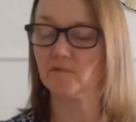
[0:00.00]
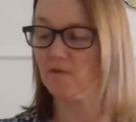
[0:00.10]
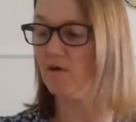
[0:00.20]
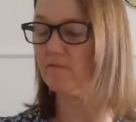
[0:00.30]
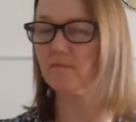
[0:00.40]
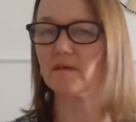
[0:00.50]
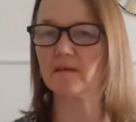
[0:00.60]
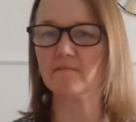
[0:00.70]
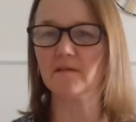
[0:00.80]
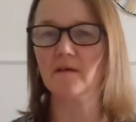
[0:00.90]
cotton,
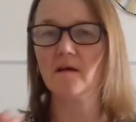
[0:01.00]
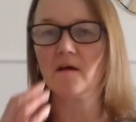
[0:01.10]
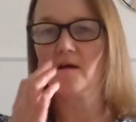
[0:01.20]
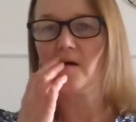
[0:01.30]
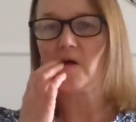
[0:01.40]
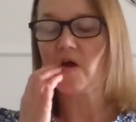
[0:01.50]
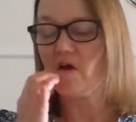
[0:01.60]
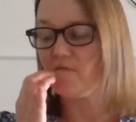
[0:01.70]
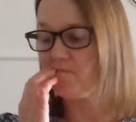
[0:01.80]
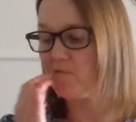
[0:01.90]

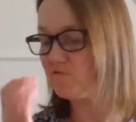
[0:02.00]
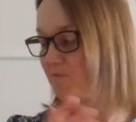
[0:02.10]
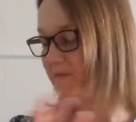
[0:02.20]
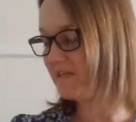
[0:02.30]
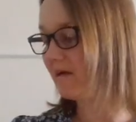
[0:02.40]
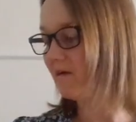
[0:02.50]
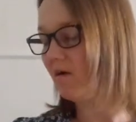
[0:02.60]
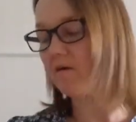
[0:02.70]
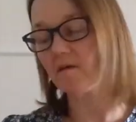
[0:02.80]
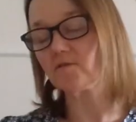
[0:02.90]
100%
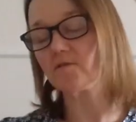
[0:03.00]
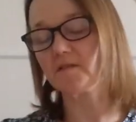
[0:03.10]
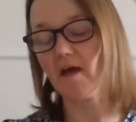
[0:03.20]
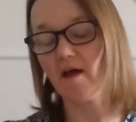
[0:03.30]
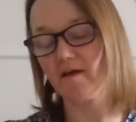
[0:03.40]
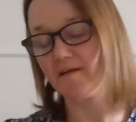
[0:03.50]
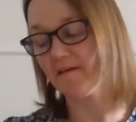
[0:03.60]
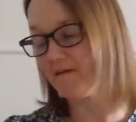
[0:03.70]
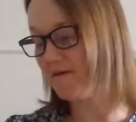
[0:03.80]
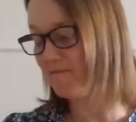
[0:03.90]
cotton I should
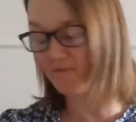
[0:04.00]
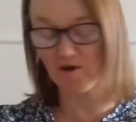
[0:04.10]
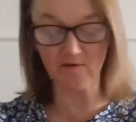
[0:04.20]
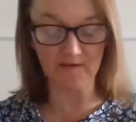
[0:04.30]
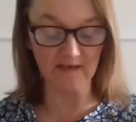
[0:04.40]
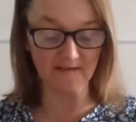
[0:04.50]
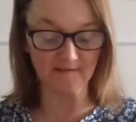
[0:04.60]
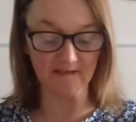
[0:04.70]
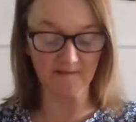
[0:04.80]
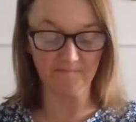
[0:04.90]
say, cotton
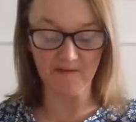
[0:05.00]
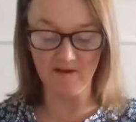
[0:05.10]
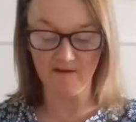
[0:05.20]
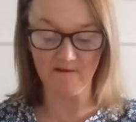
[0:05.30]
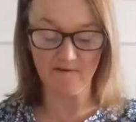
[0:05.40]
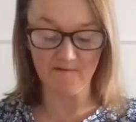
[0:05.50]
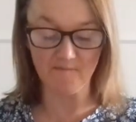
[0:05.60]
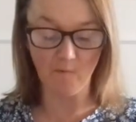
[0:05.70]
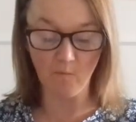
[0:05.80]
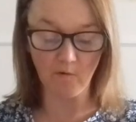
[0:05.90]
candy
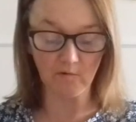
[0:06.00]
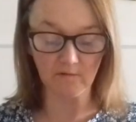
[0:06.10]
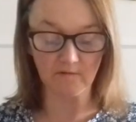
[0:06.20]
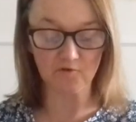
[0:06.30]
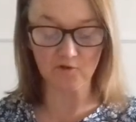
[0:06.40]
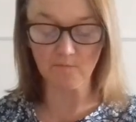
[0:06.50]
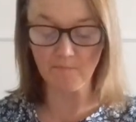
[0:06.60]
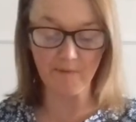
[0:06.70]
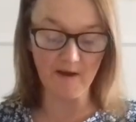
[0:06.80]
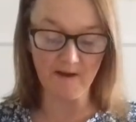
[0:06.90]
wool
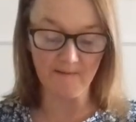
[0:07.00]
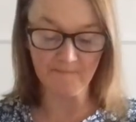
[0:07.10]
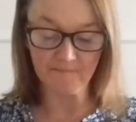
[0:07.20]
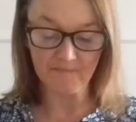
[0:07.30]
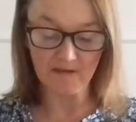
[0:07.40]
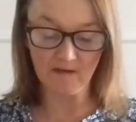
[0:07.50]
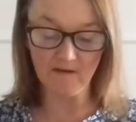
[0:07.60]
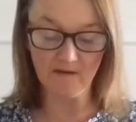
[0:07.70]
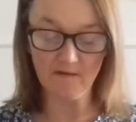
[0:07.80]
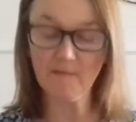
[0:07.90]
jumper.
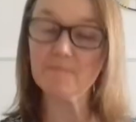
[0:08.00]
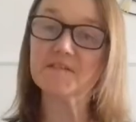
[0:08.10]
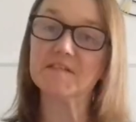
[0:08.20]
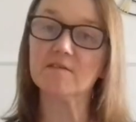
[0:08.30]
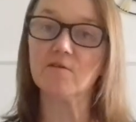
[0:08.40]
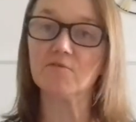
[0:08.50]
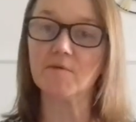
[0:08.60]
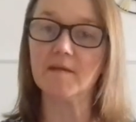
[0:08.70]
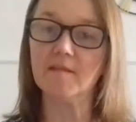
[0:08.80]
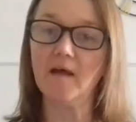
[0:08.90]
I'm still
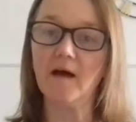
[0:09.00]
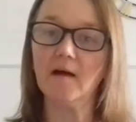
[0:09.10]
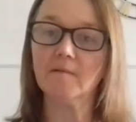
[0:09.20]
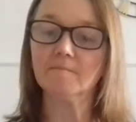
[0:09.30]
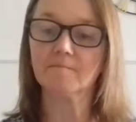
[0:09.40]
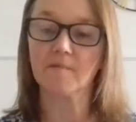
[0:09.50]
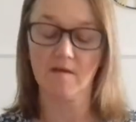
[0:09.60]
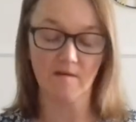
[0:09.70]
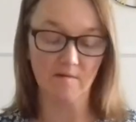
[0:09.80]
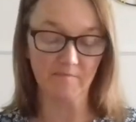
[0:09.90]
doing that.
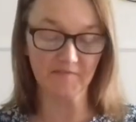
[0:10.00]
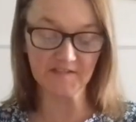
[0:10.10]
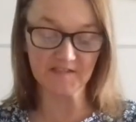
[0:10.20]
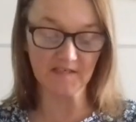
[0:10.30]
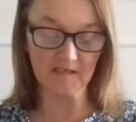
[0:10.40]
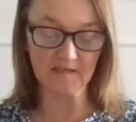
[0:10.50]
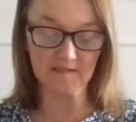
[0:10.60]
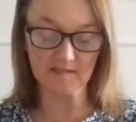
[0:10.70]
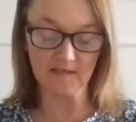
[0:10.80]
This is